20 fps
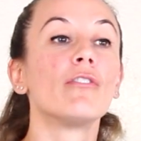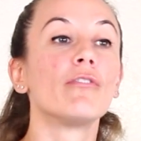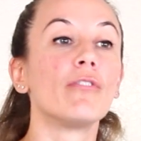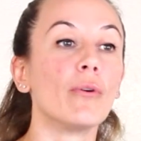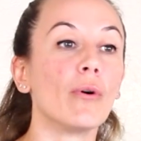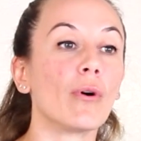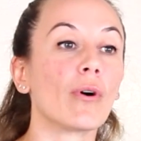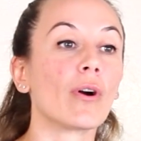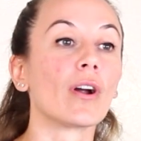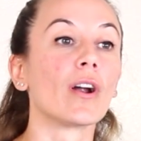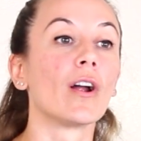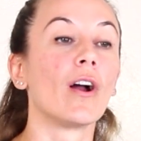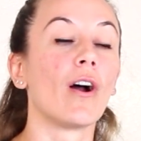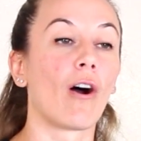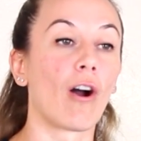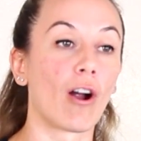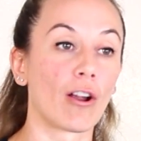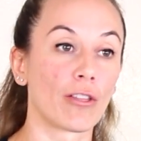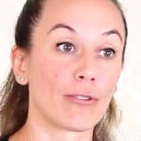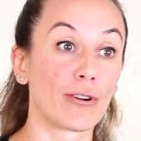for
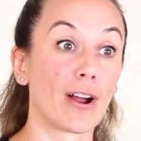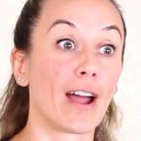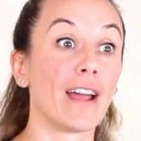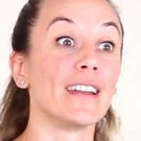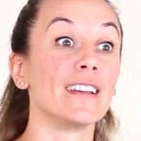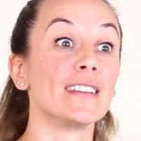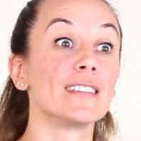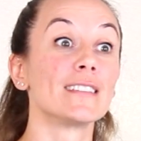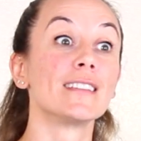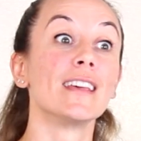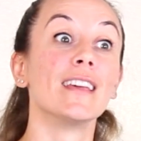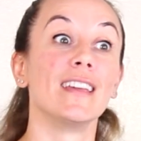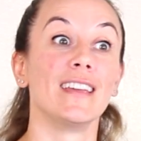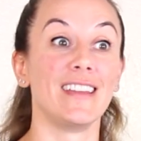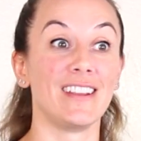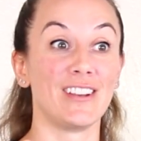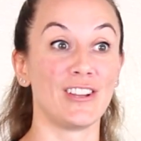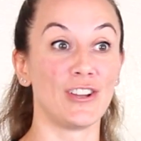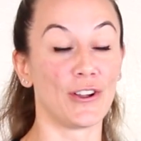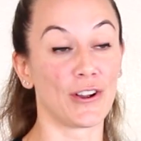arthritis
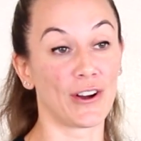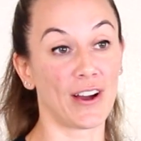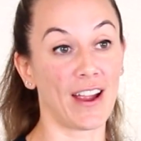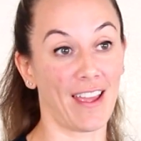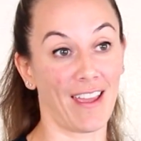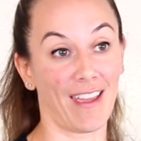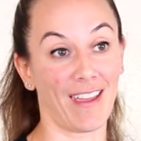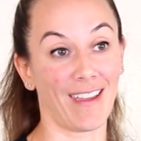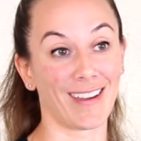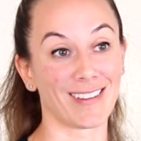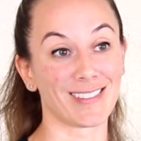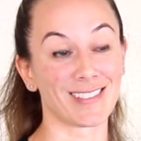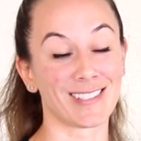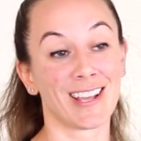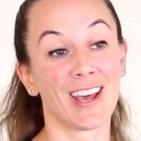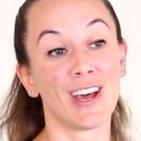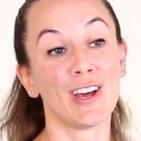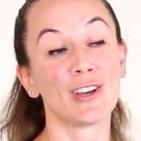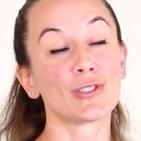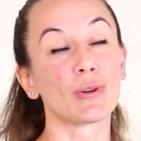in your
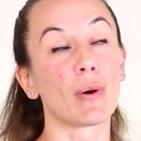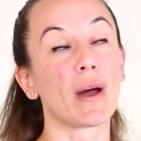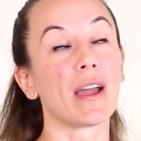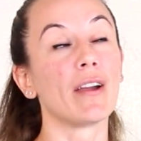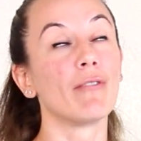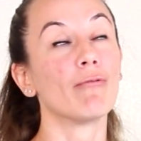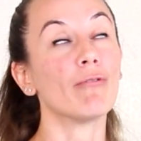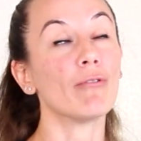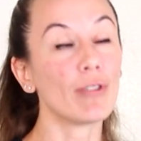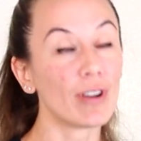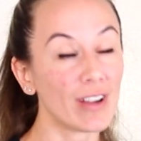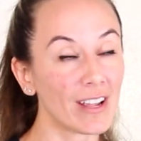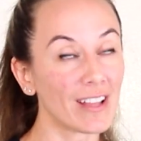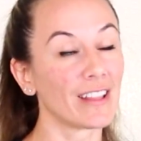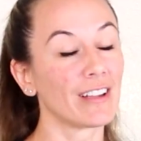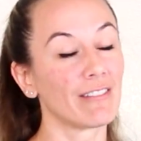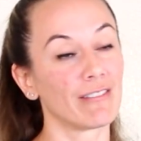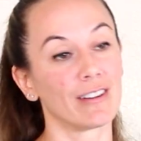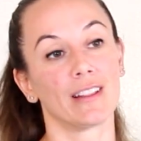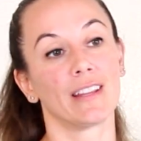hands. So I
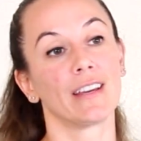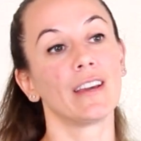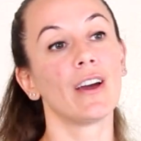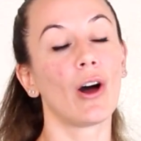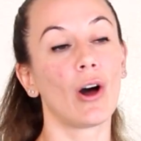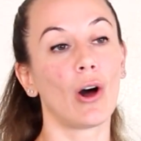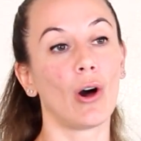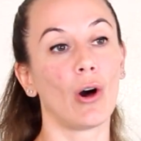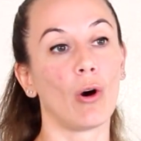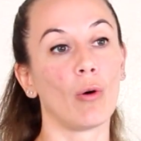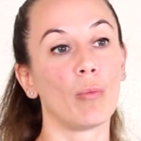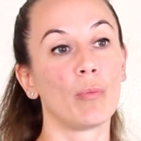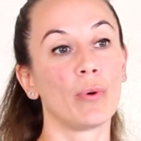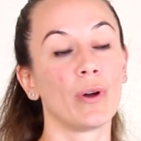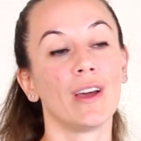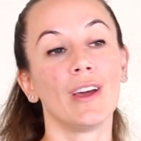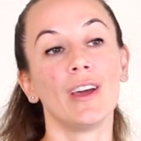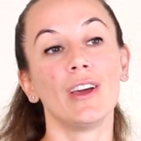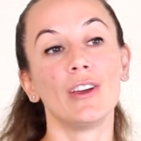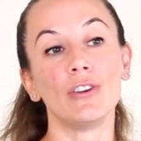really, really
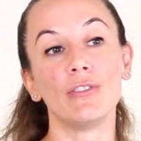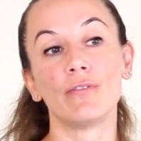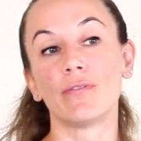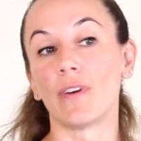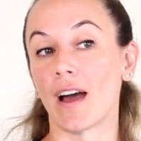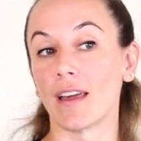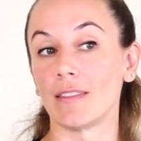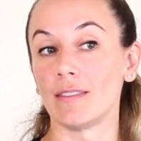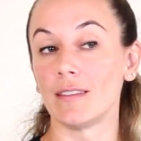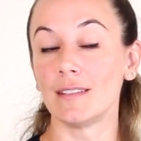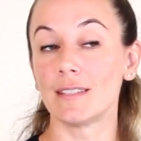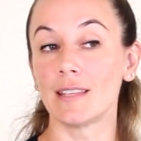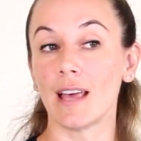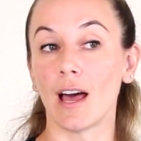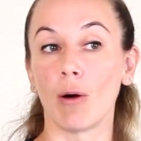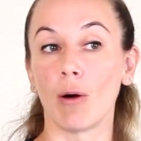hope you find these